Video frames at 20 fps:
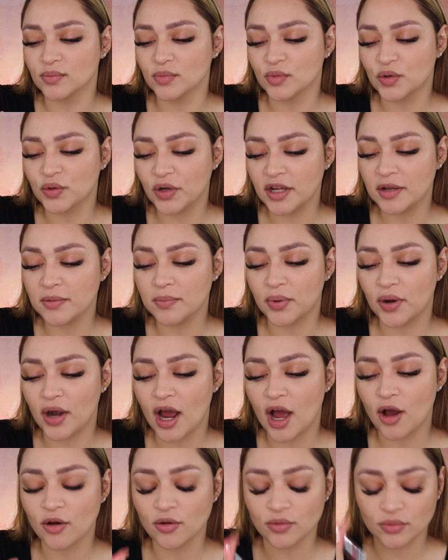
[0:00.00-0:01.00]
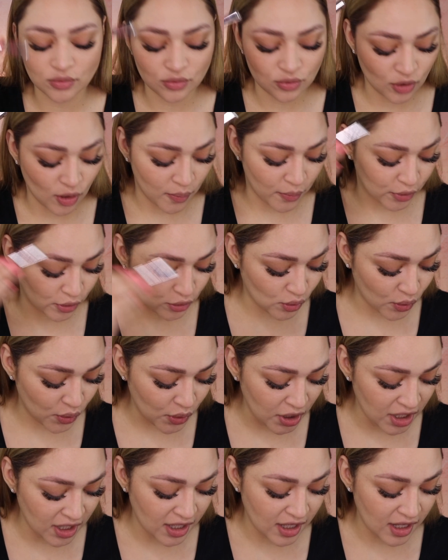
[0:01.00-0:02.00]
Green Brow number
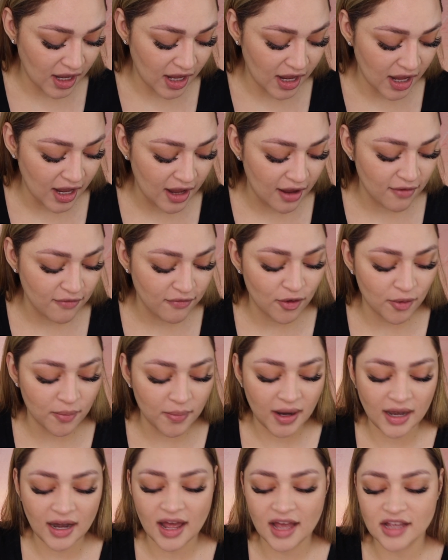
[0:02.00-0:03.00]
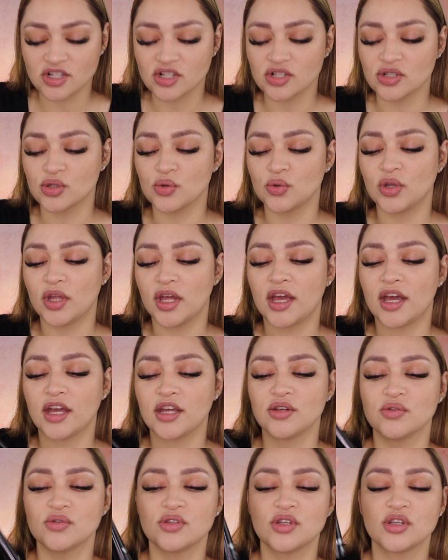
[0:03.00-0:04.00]
3, and for my lashes today I
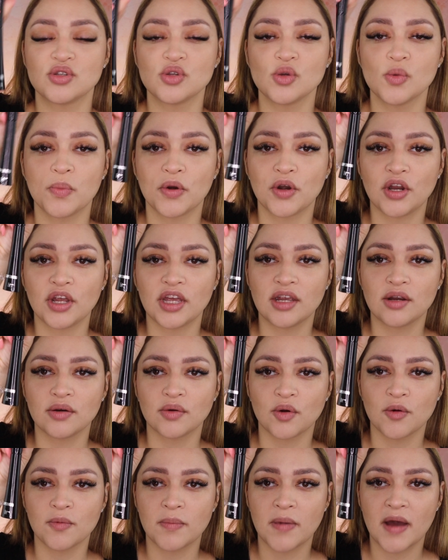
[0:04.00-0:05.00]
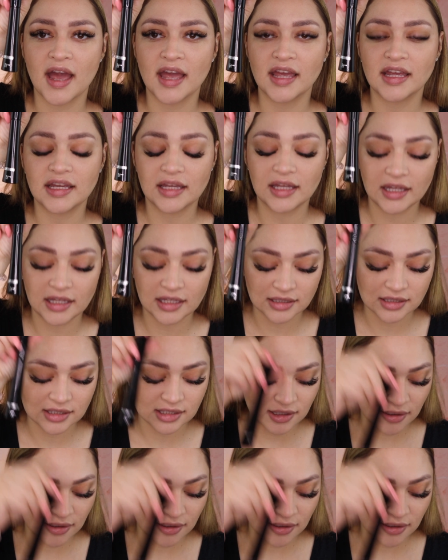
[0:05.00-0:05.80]
use the Superhero by It.